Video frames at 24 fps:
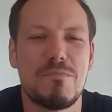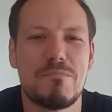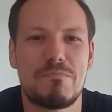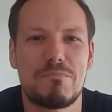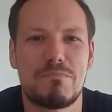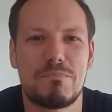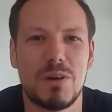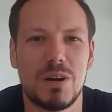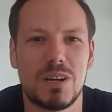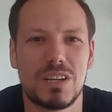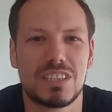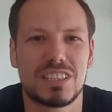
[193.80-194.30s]

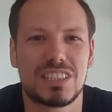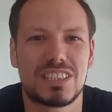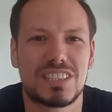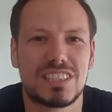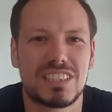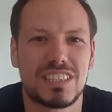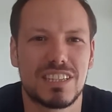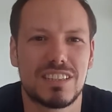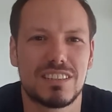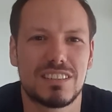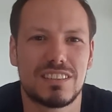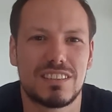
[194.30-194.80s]
That's
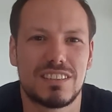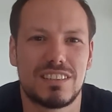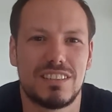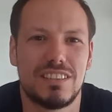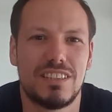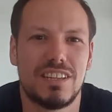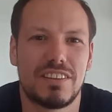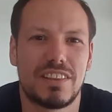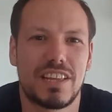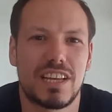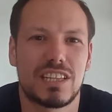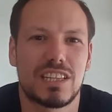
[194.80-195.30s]

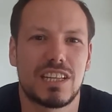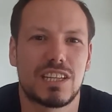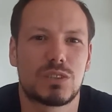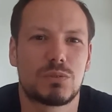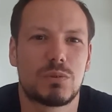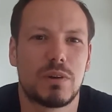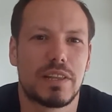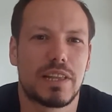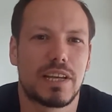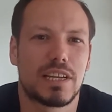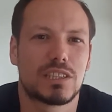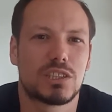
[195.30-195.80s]

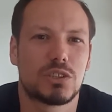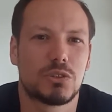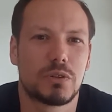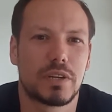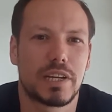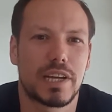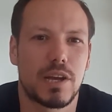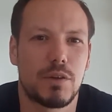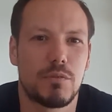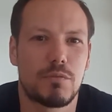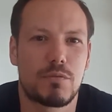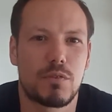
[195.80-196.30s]
where that song
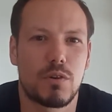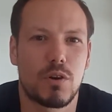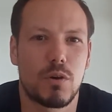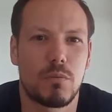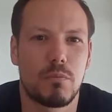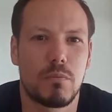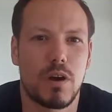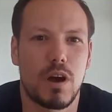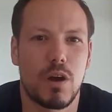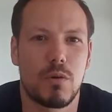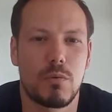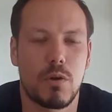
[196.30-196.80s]
came
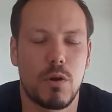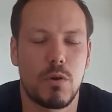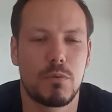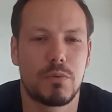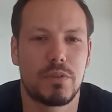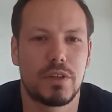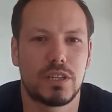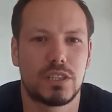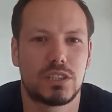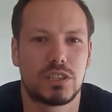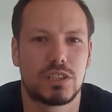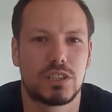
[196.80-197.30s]
from. I wrote
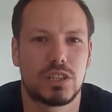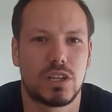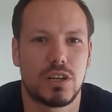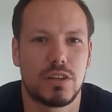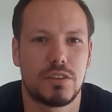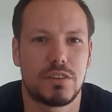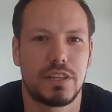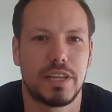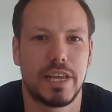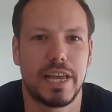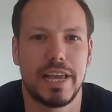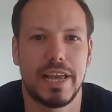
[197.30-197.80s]
this,
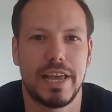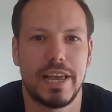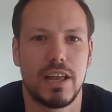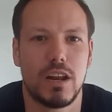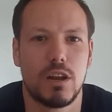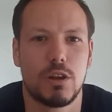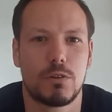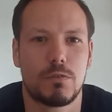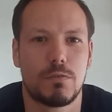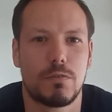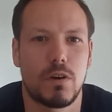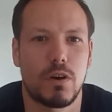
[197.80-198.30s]
the
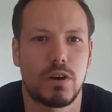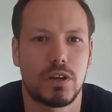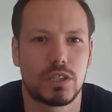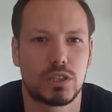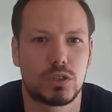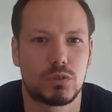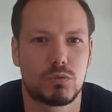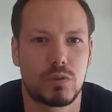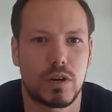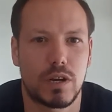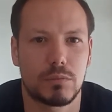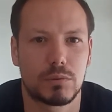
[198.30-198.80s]

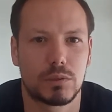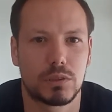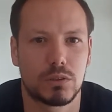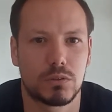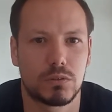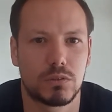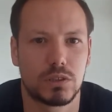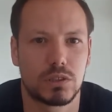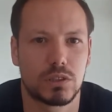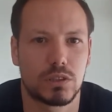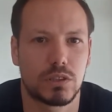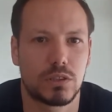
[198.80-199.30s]
ill-advised rap
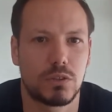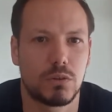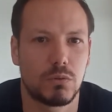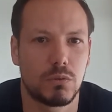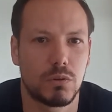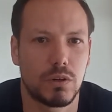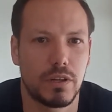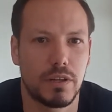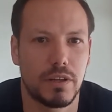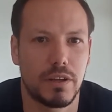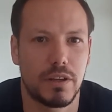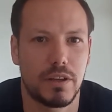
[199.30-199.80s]
song, as I
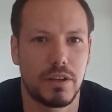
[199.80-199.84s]
call it.